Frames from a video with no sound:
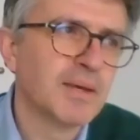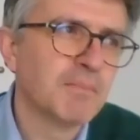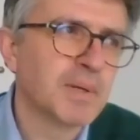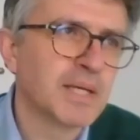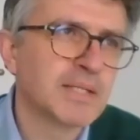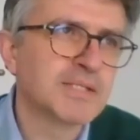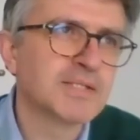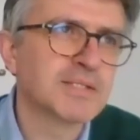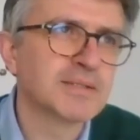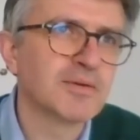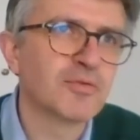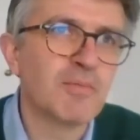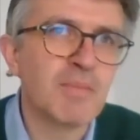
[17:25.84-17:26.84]

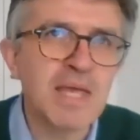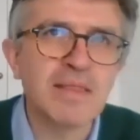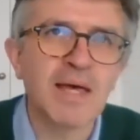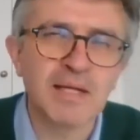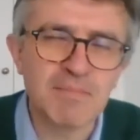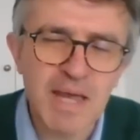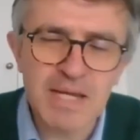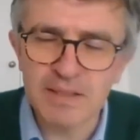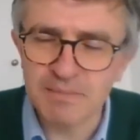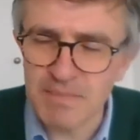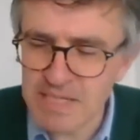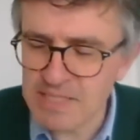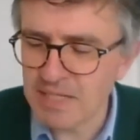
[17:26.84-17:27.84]
Because for me, that
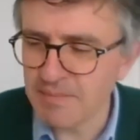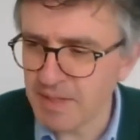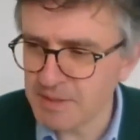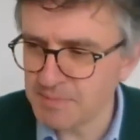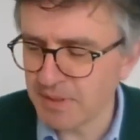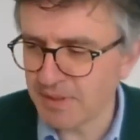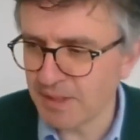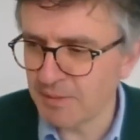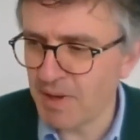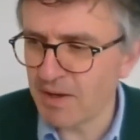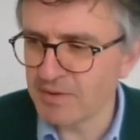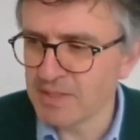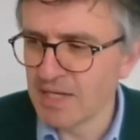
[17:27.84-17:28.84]
immediately makes me think
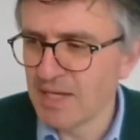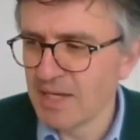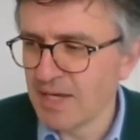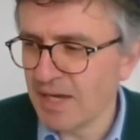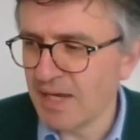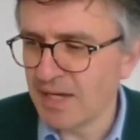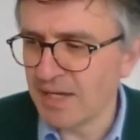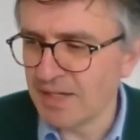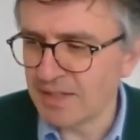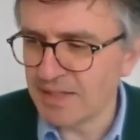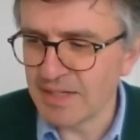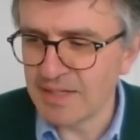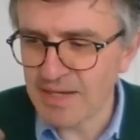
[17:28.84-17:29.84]
about
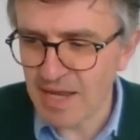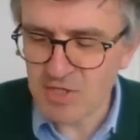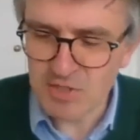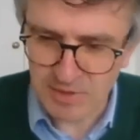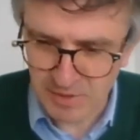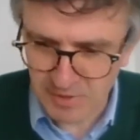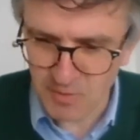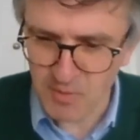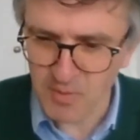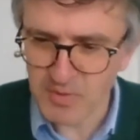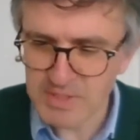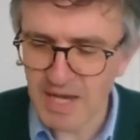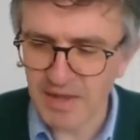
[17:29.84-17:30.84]
Ignatian
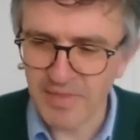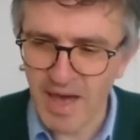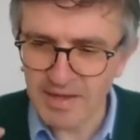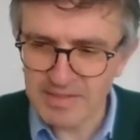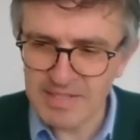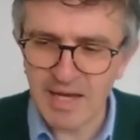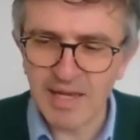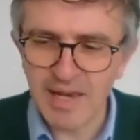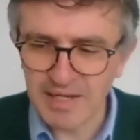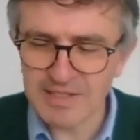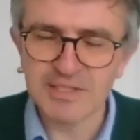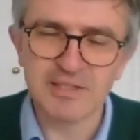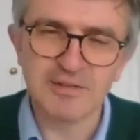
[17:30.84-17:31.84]
thought and that
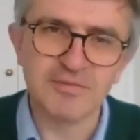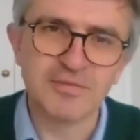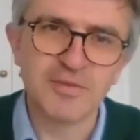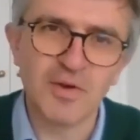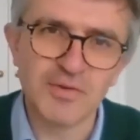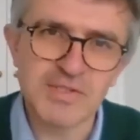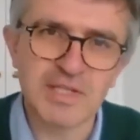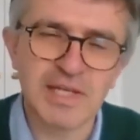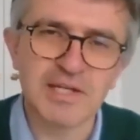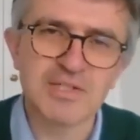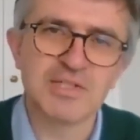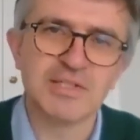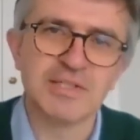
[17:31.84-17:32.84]
dialectic of
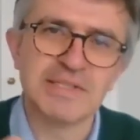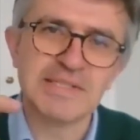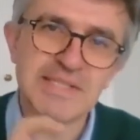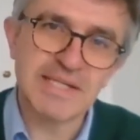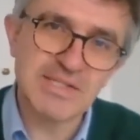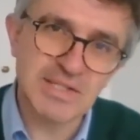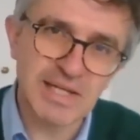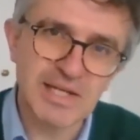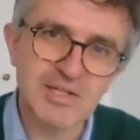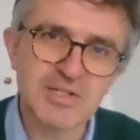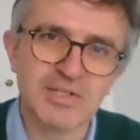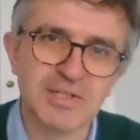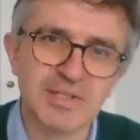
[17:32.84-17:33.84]
consolation and
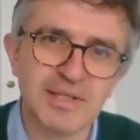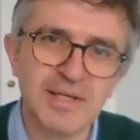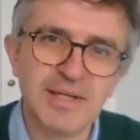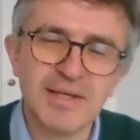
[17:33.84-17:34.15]
desolation.